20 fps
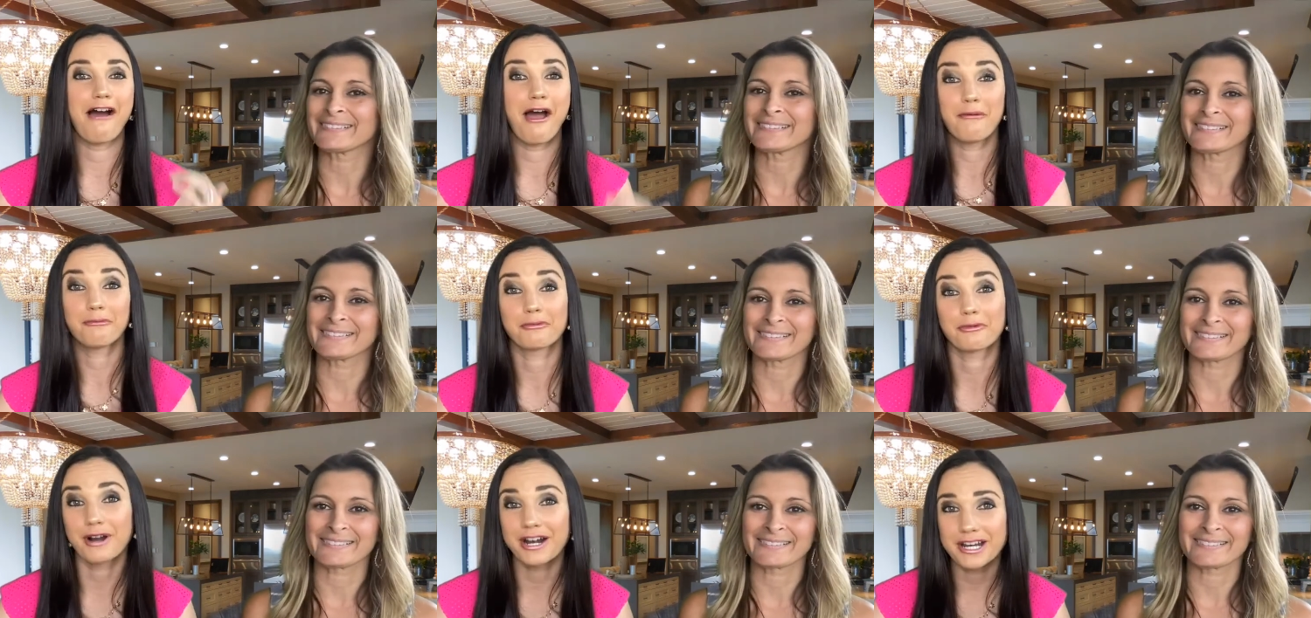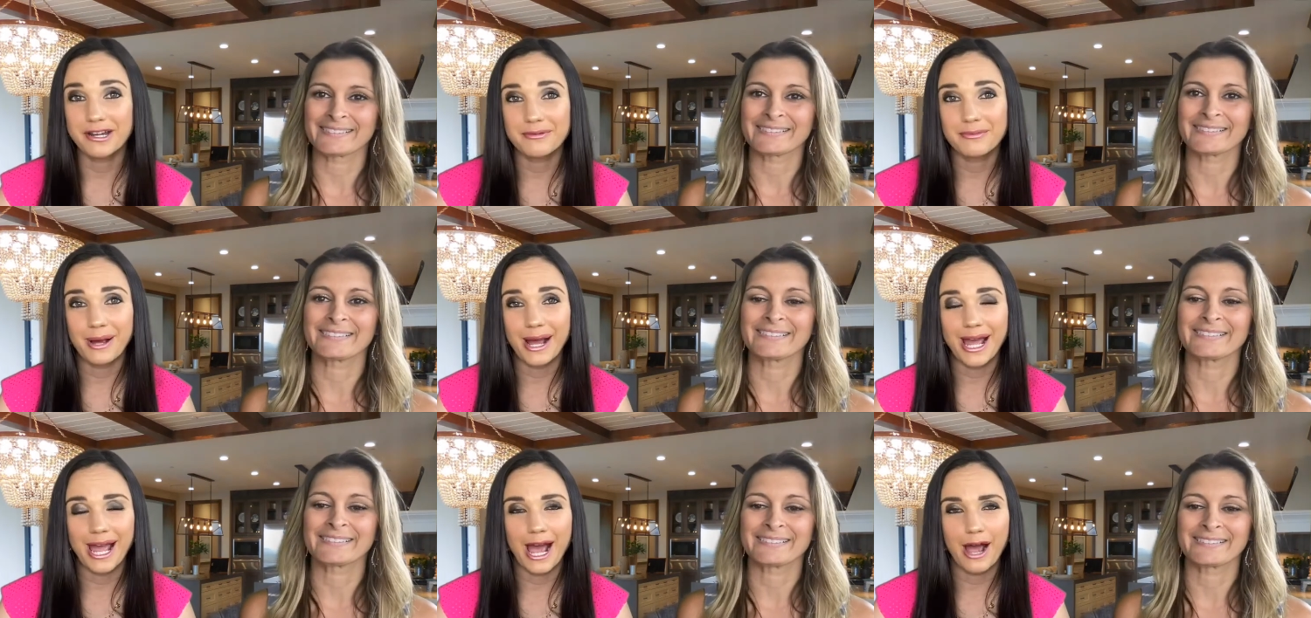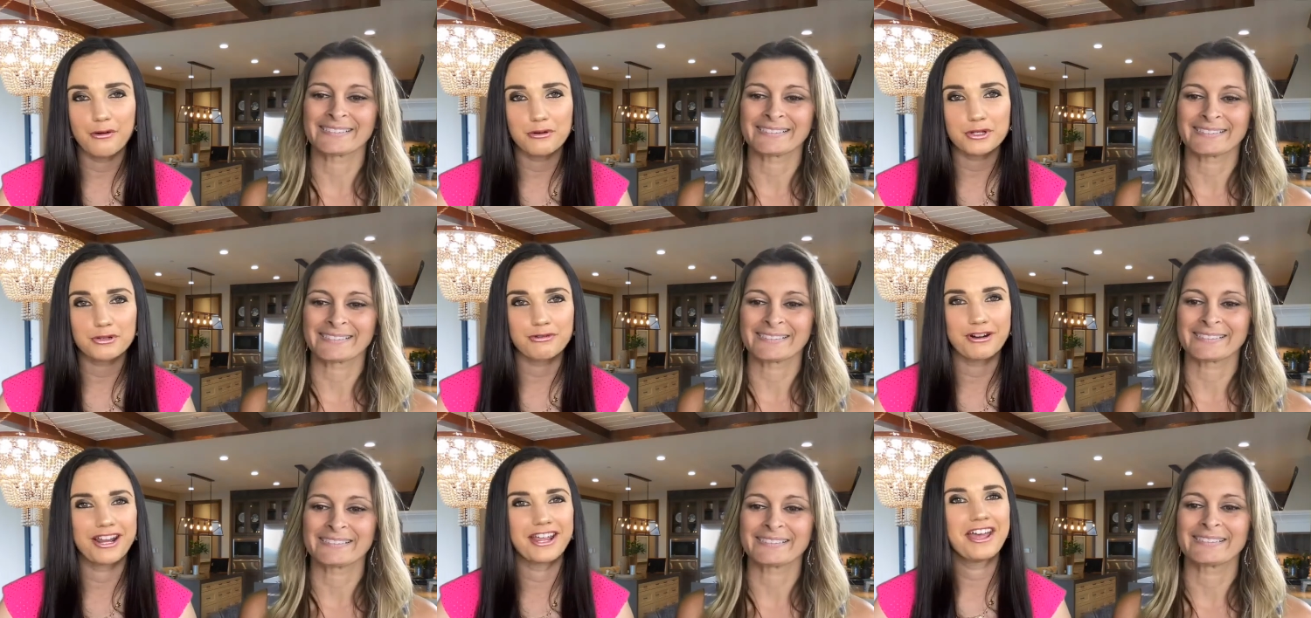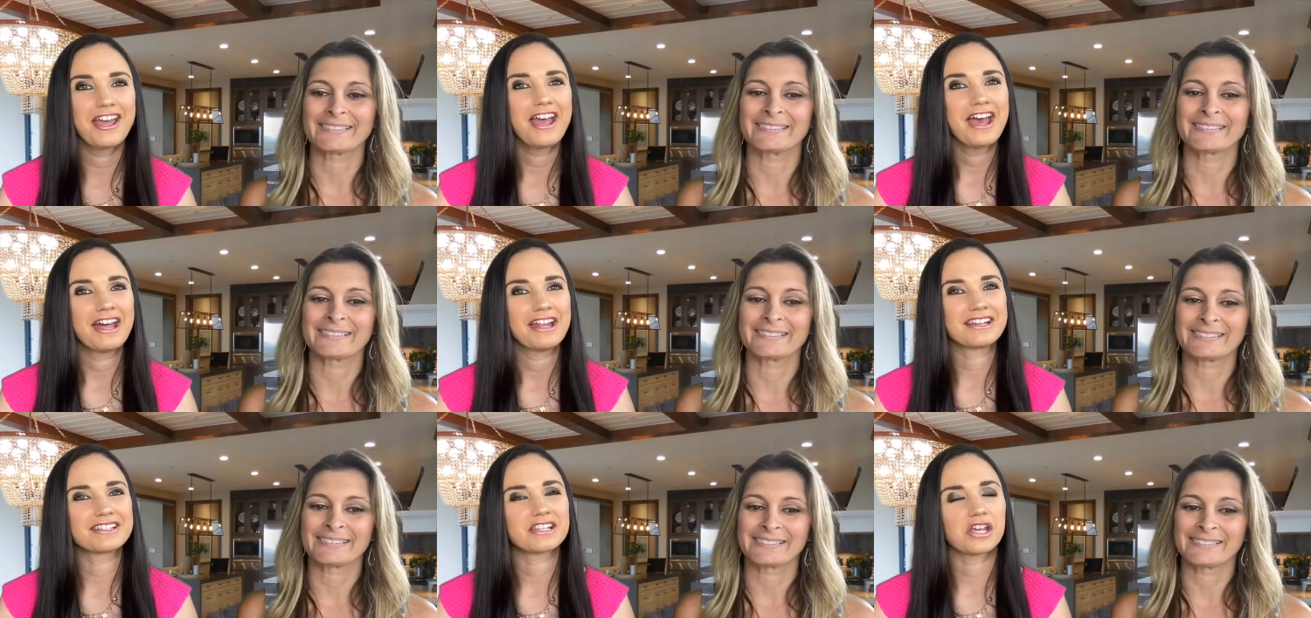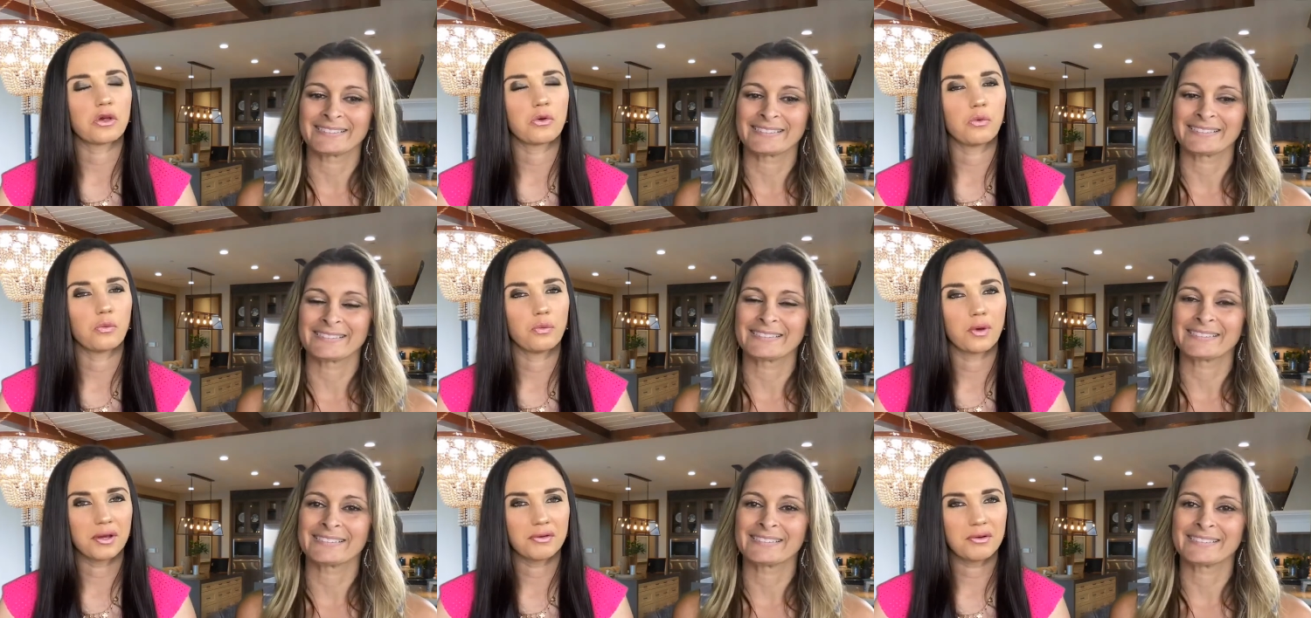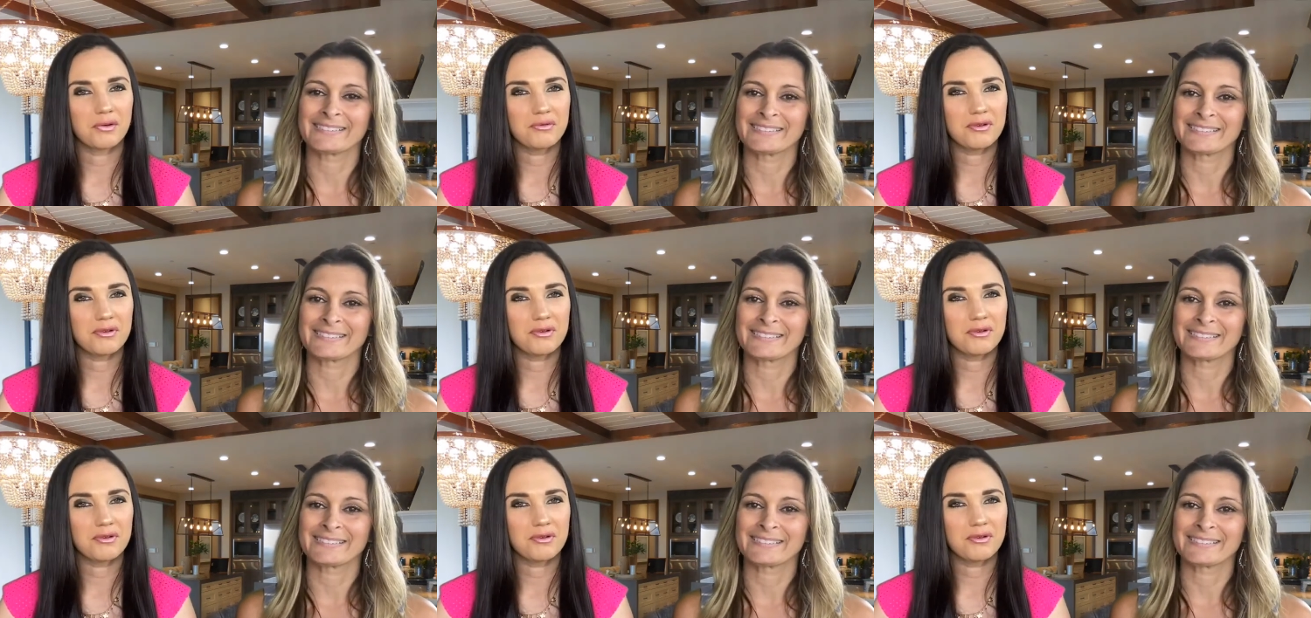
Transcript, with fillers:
Speaker 1: I'm ready to buy a house, right? And it's like, wait, wait,